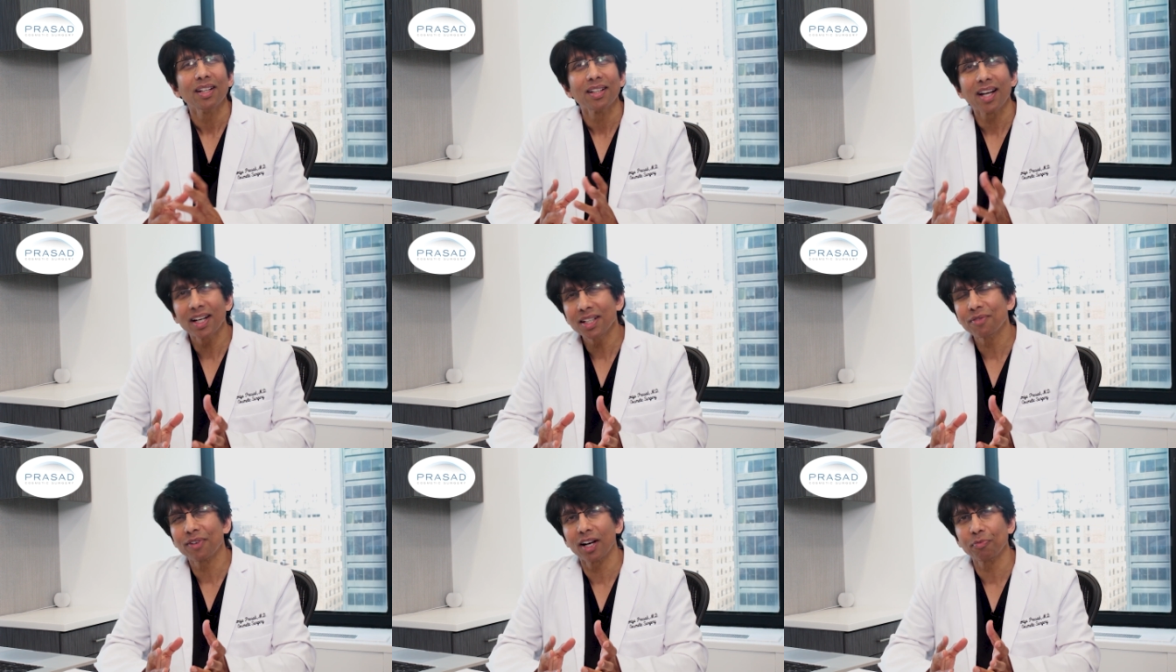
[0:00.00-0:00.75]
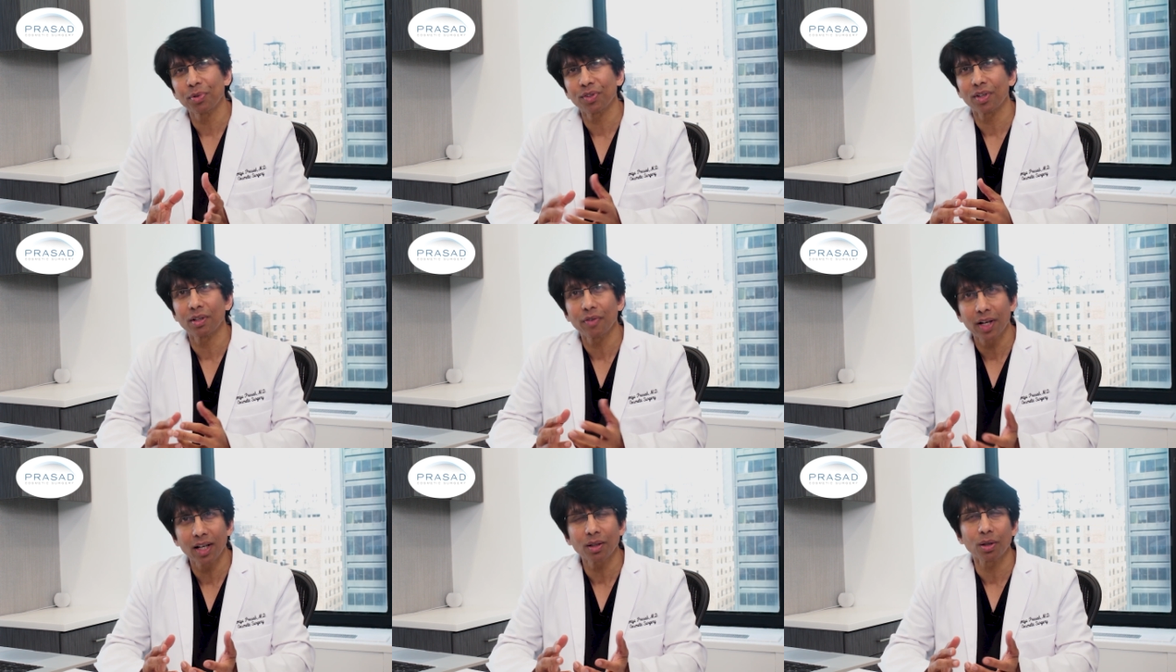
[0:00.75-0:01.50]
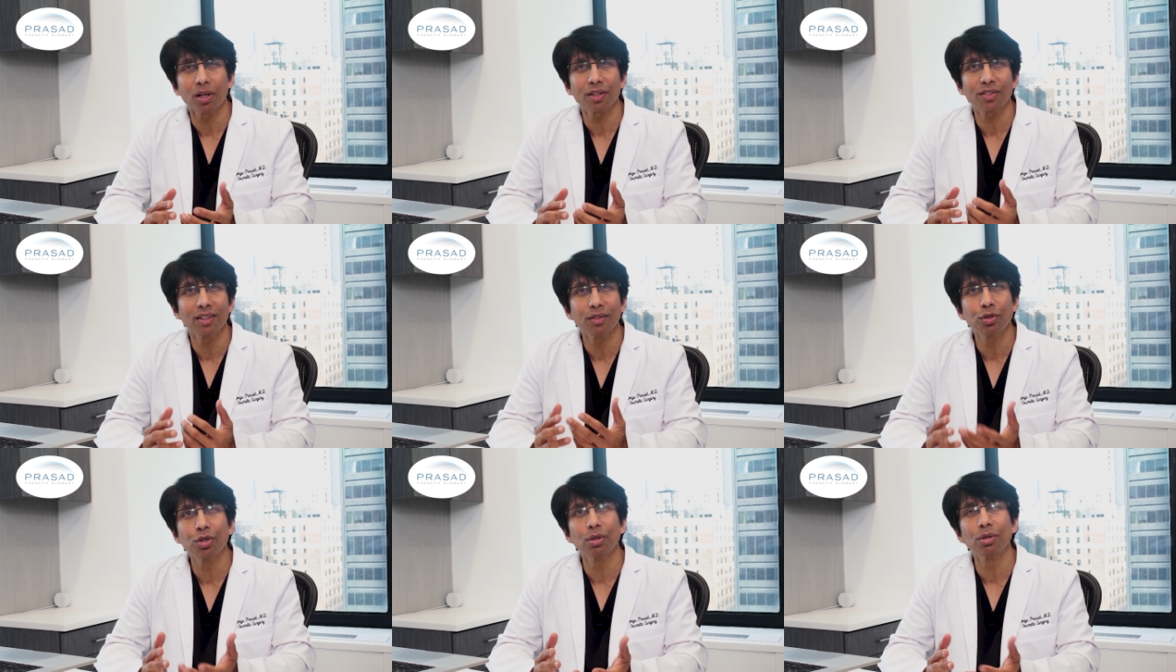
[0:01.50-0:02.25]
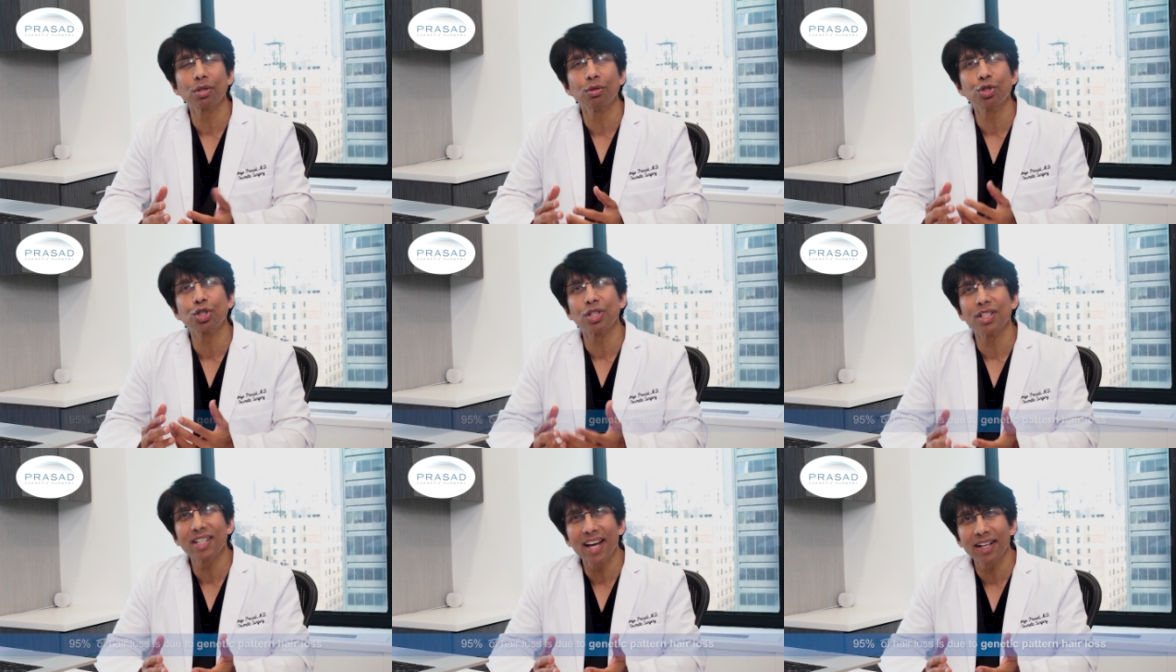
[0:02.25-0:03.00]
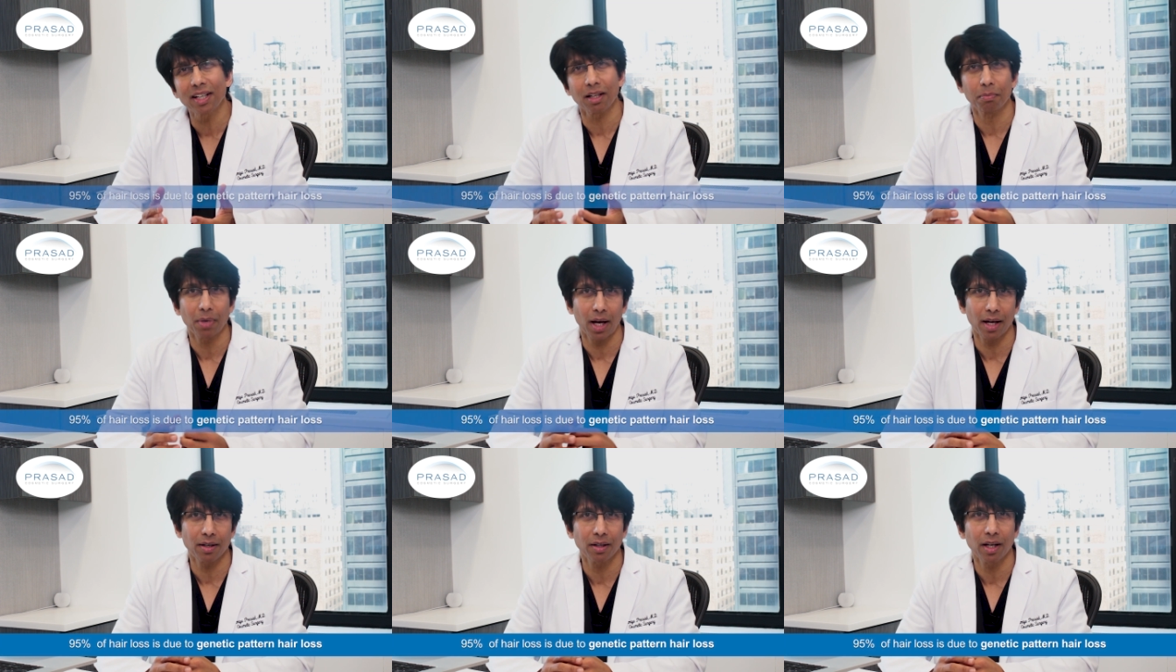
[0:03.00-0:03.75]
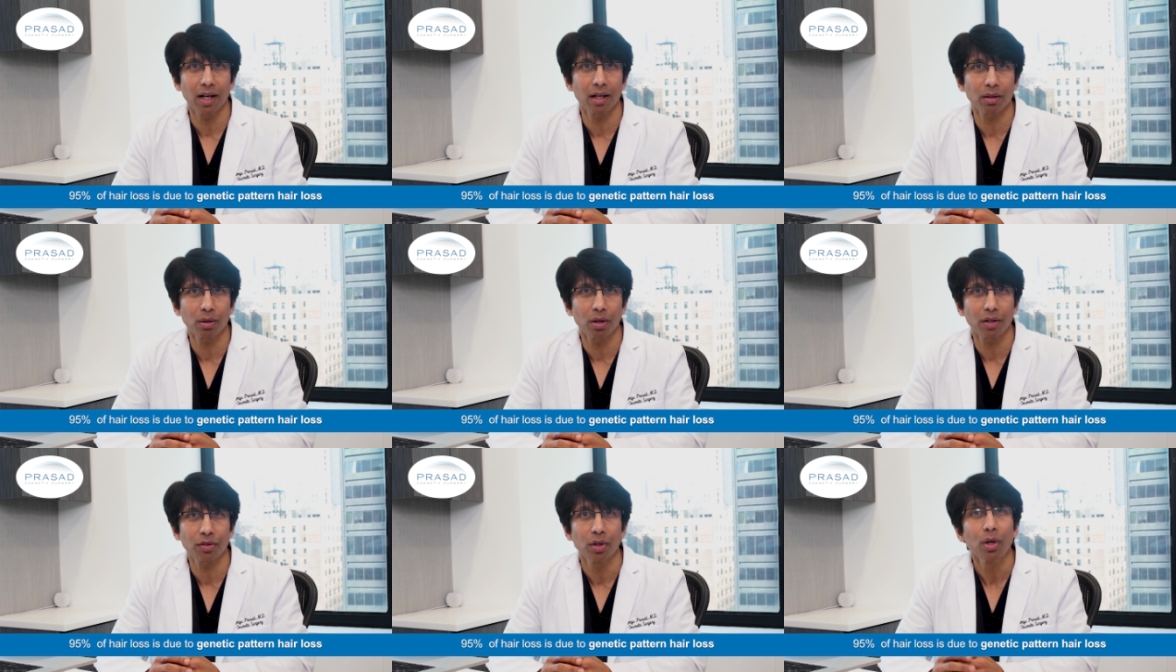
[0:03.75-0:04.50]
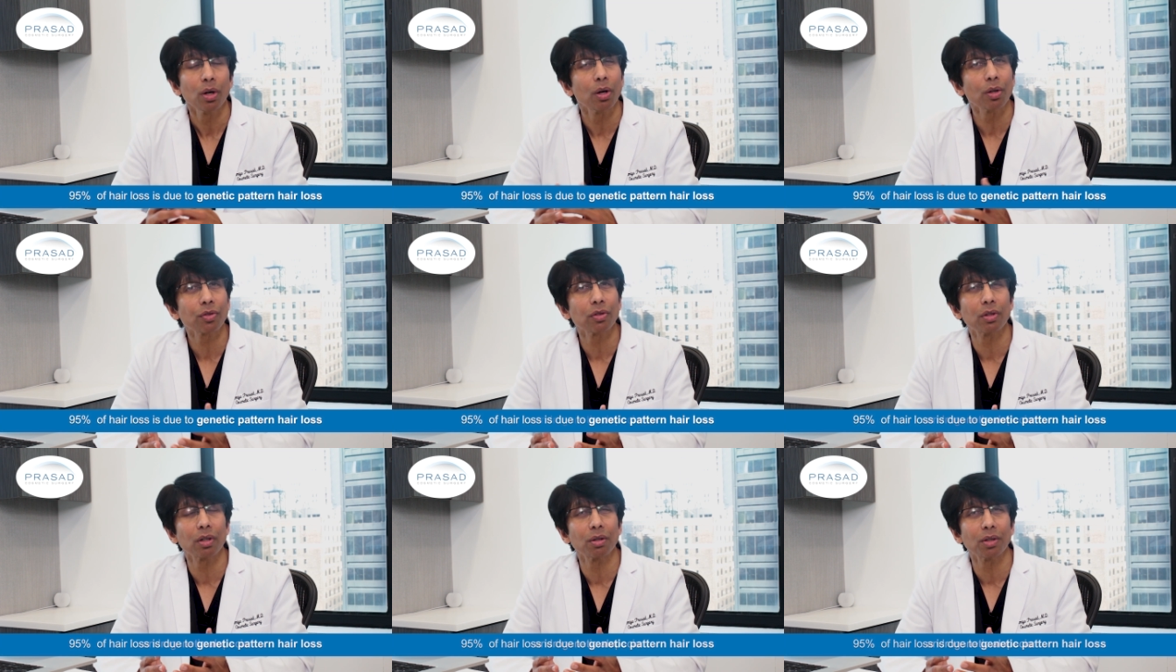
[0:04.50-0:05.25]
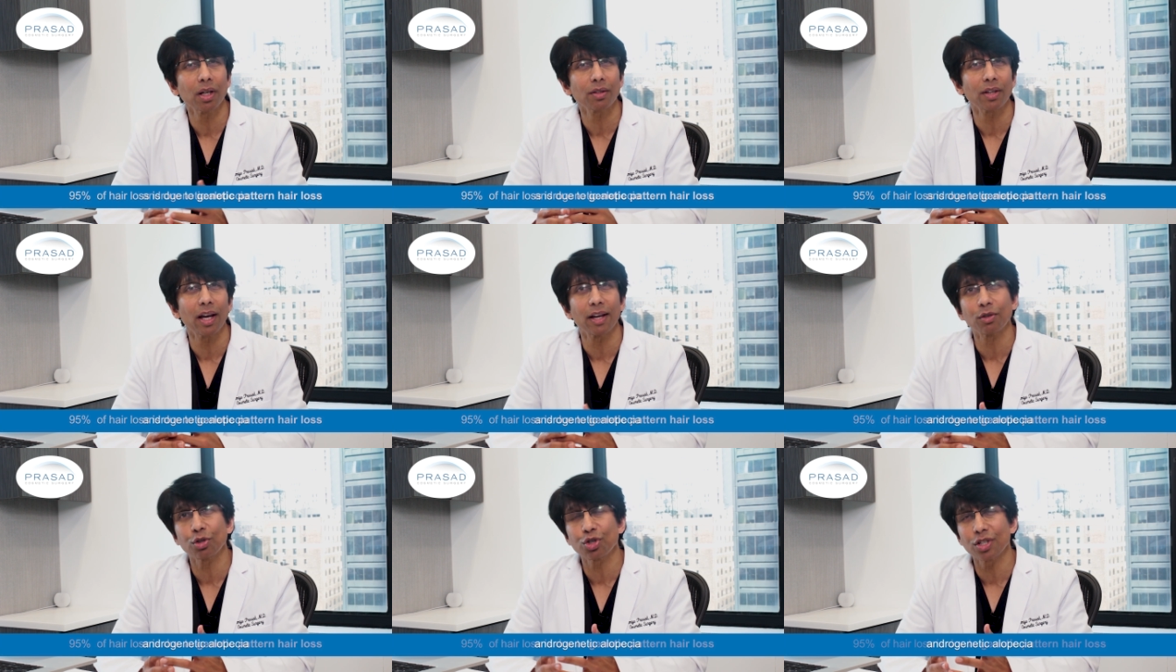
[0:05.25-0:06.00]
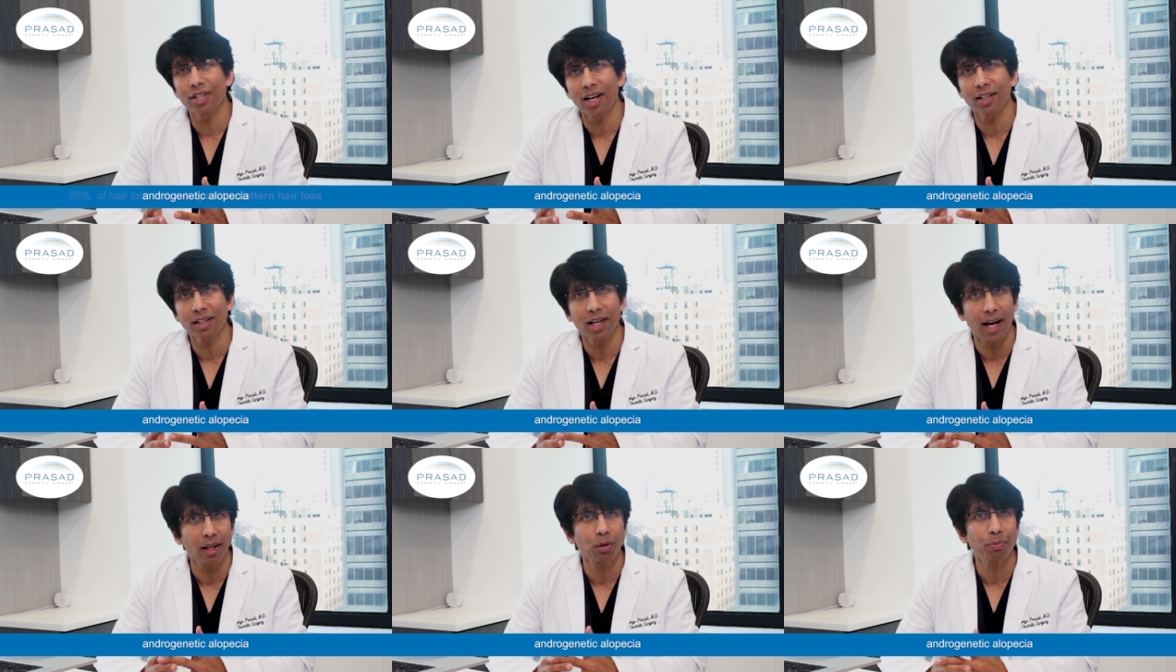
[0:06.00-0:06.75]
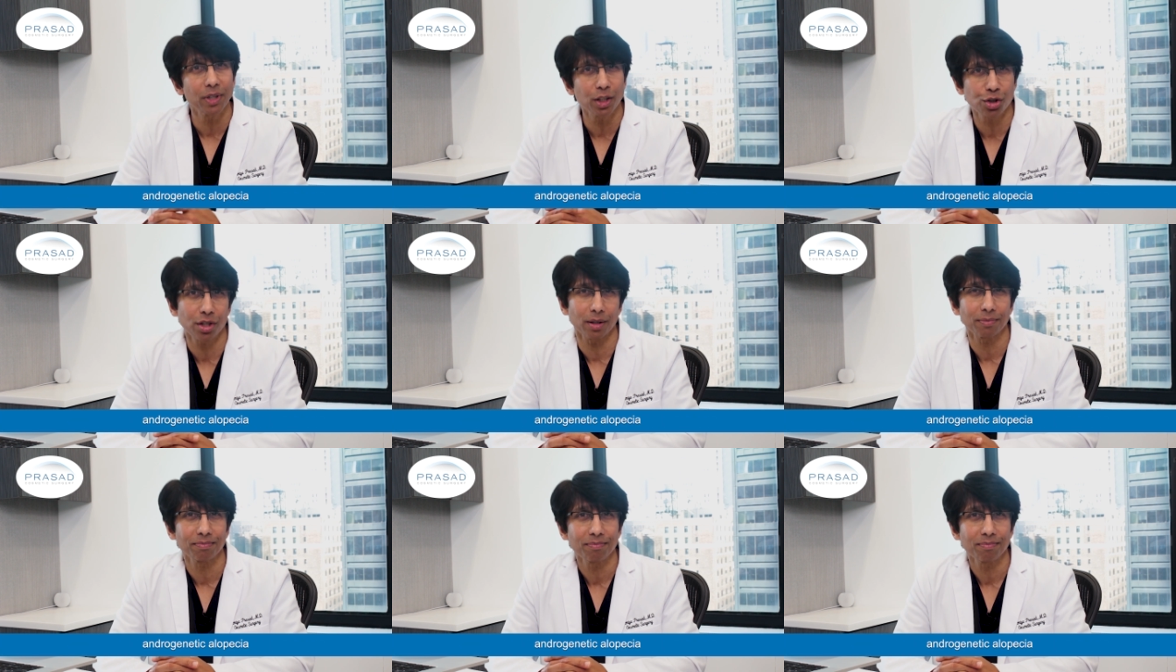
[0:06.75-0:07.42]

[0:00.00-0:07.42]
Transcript: 95% of hair loss is due to genetic pattern hair loss, also known as androgenetic alopecia.